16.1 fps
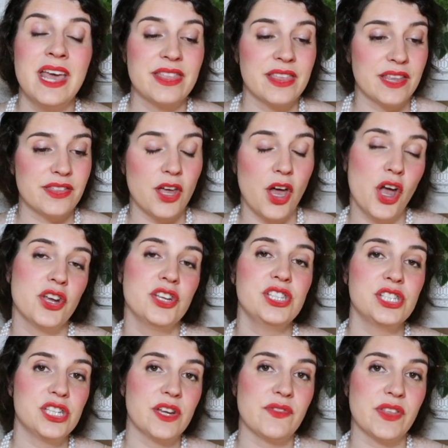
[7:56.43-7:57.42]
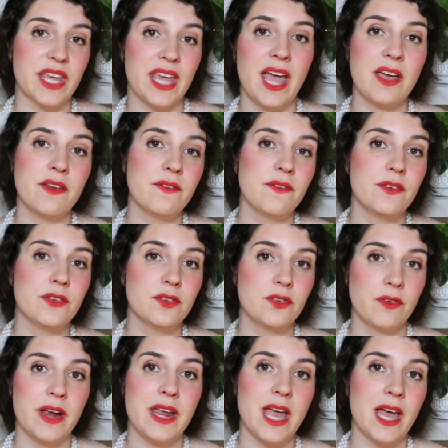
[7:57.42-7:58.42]
that the host of the Catford
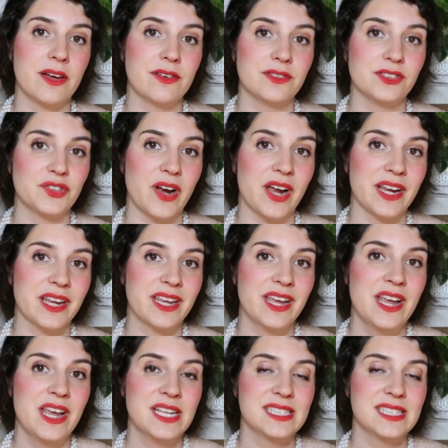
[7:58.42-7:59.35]
Greyhound track